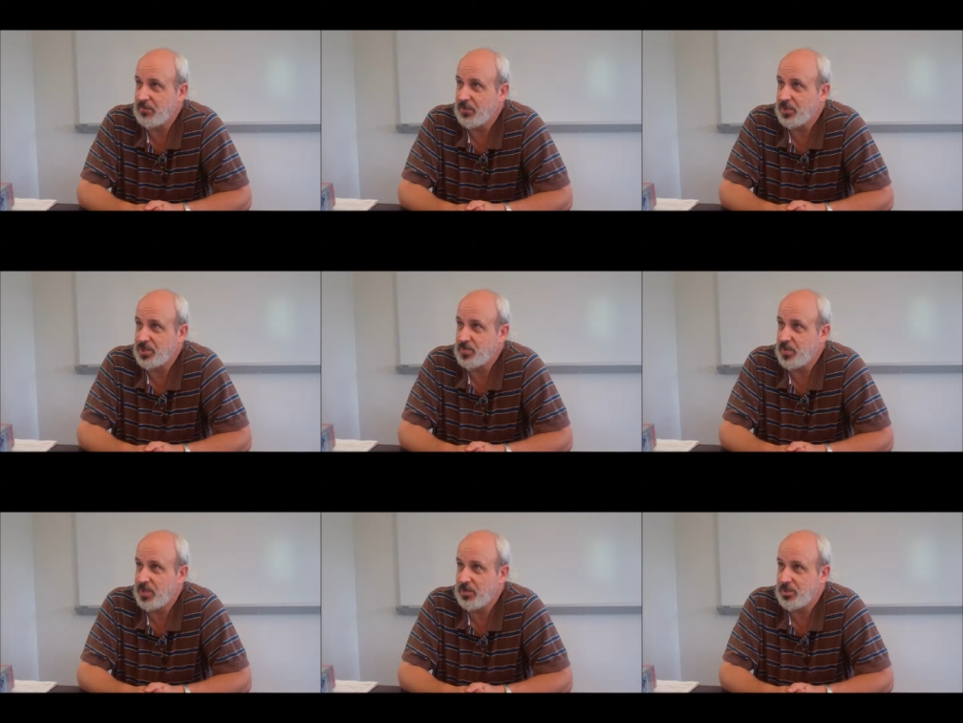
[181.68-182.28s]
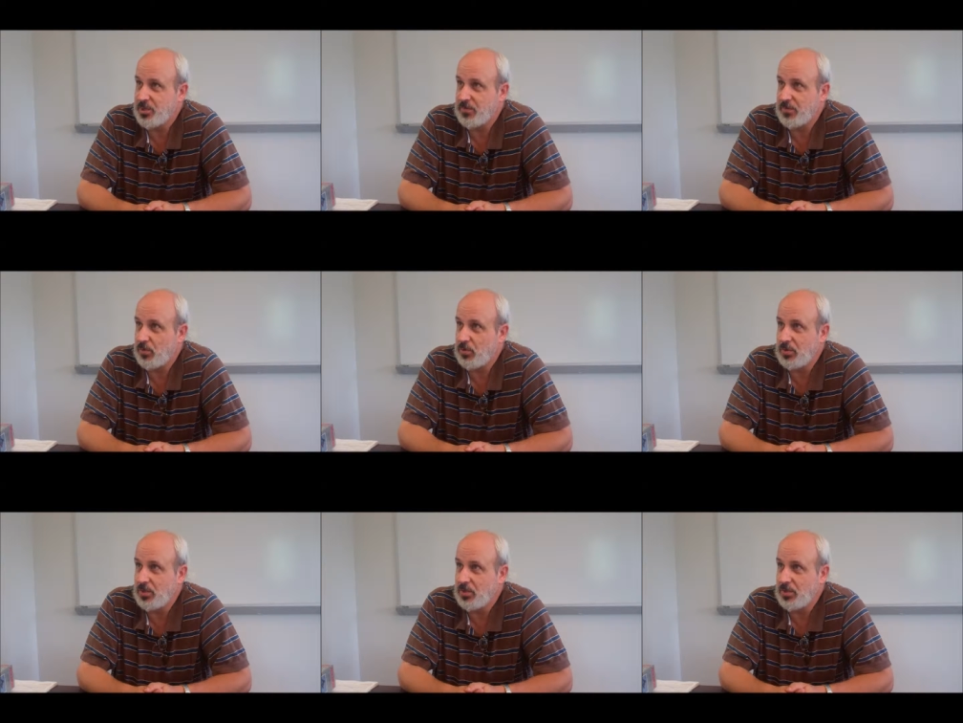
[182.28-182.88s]
of an expenditure
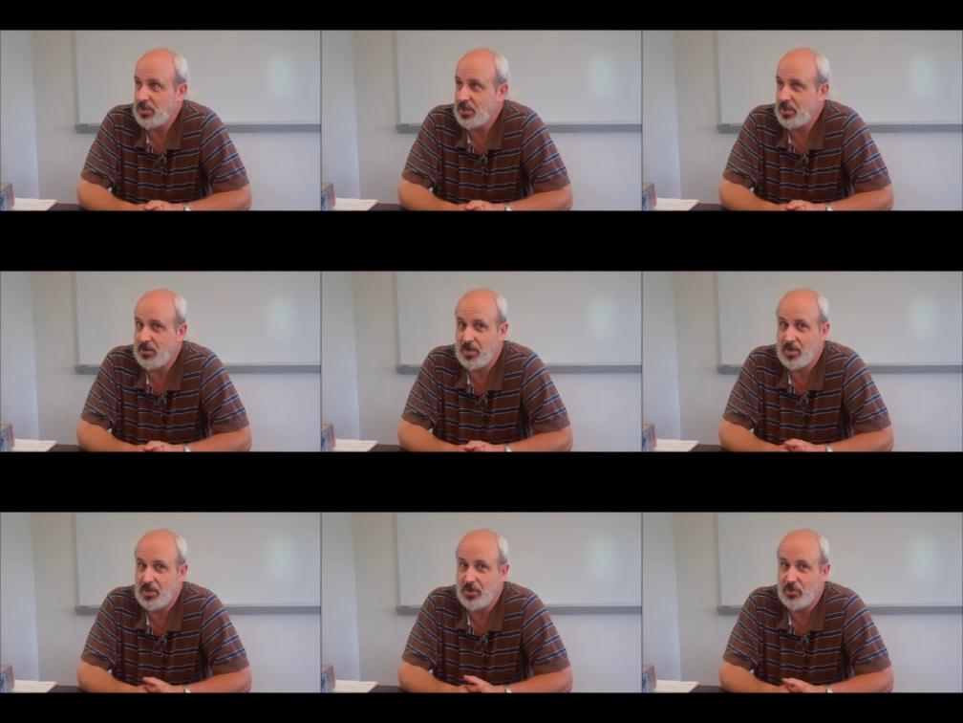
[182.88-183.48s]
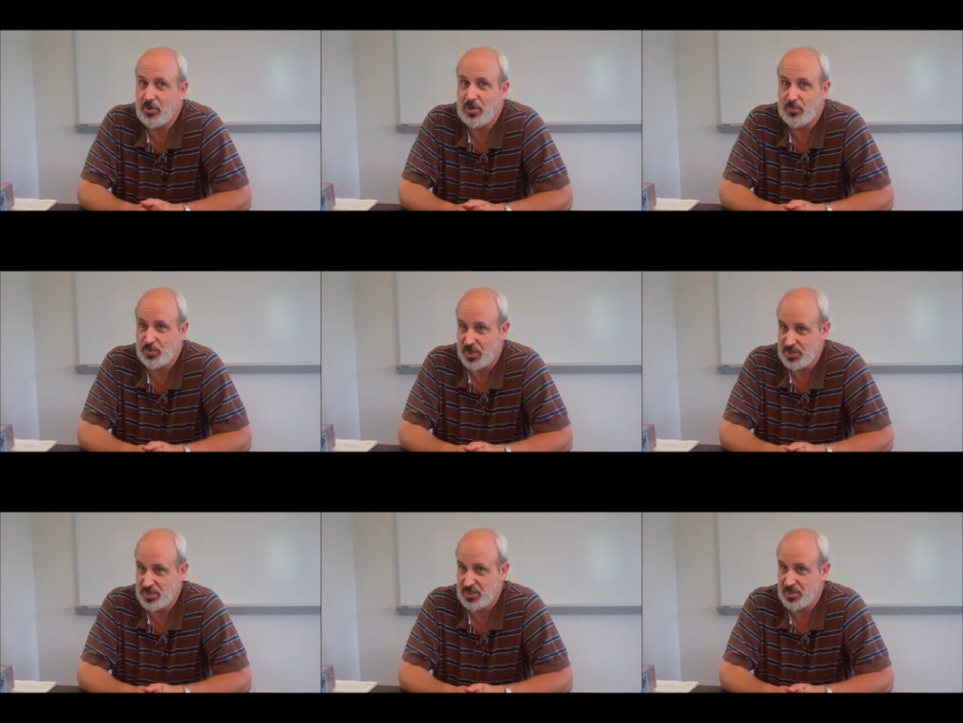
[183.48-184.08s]
for oil. You know, their, their oil
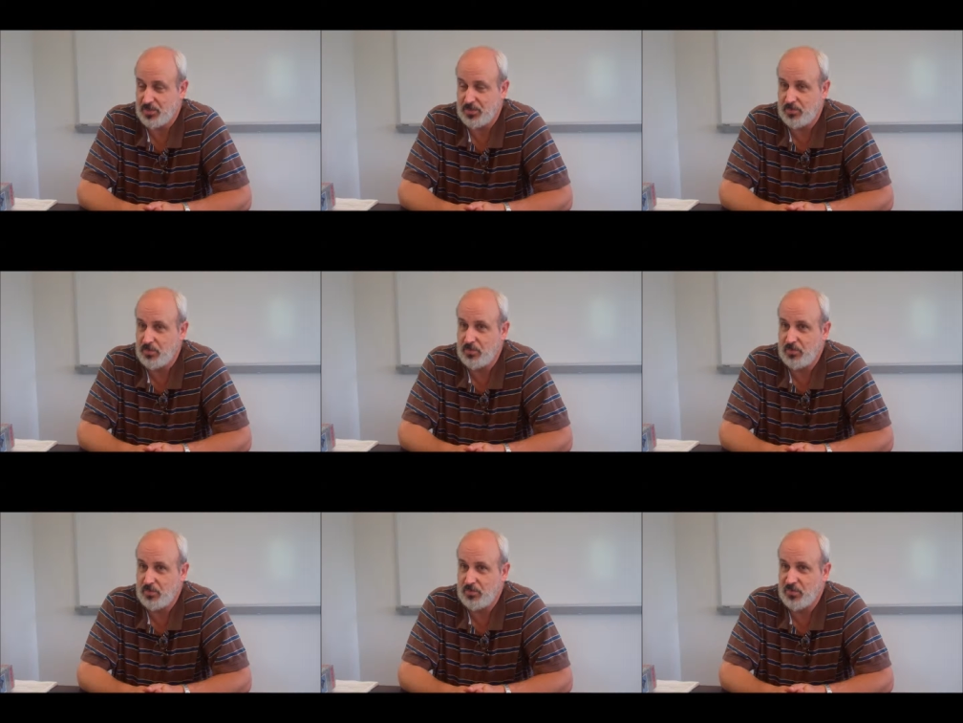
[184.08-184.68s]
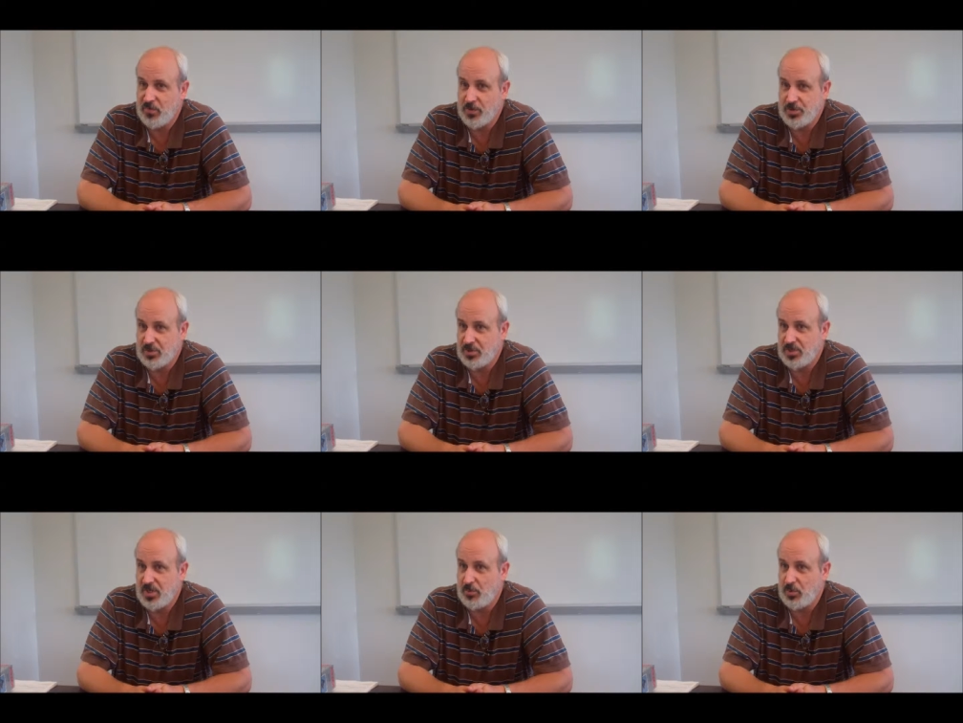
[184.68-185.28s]
prices had
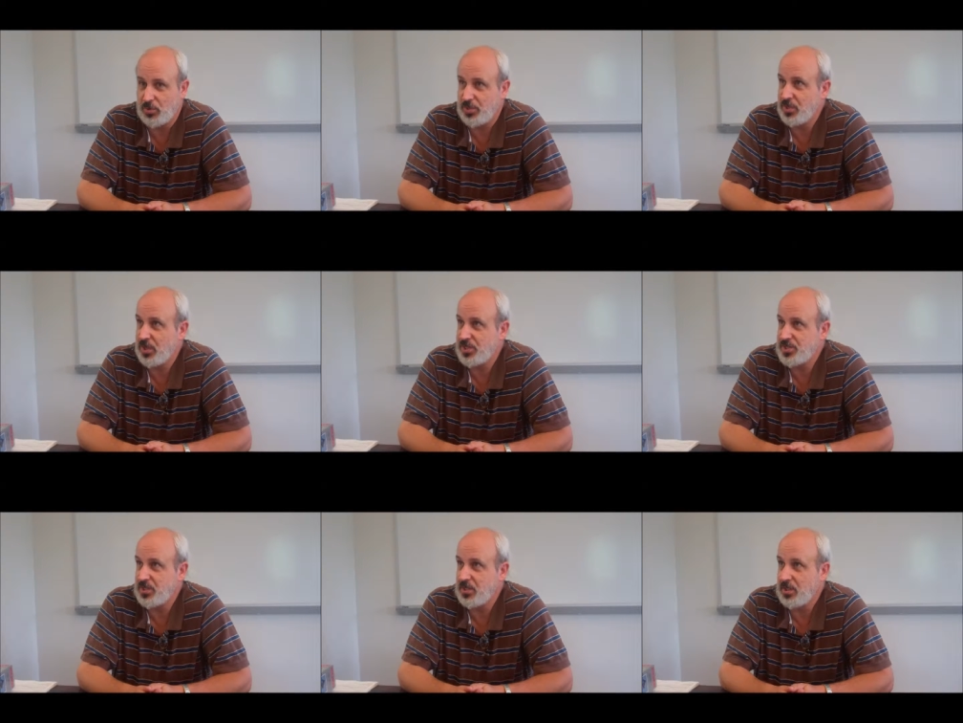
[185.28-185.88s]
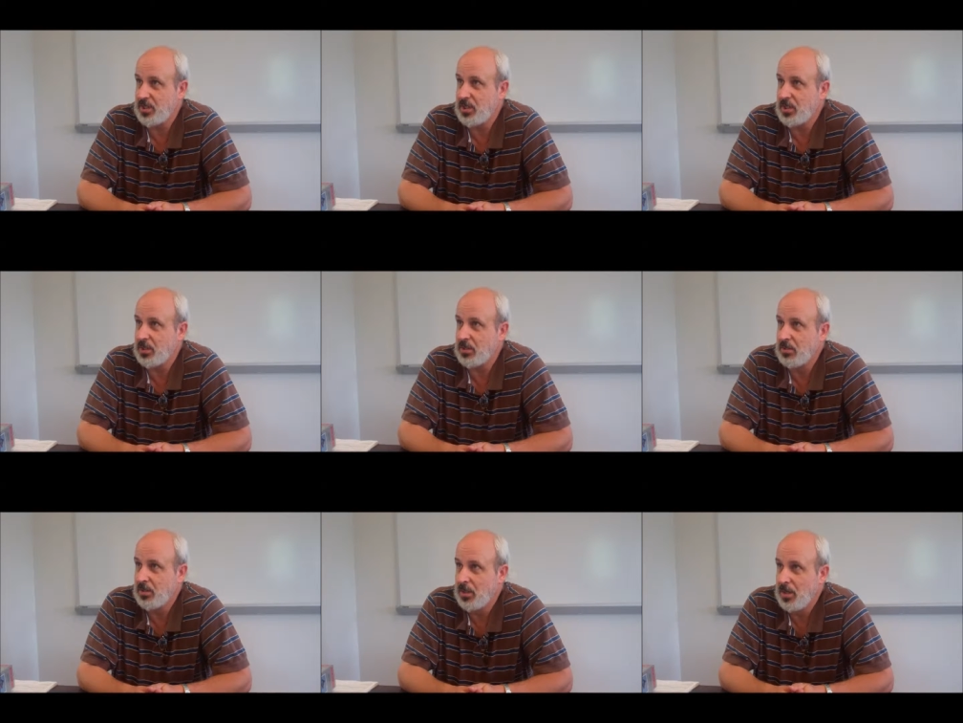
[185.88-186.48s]
virtually doubled in less than a year.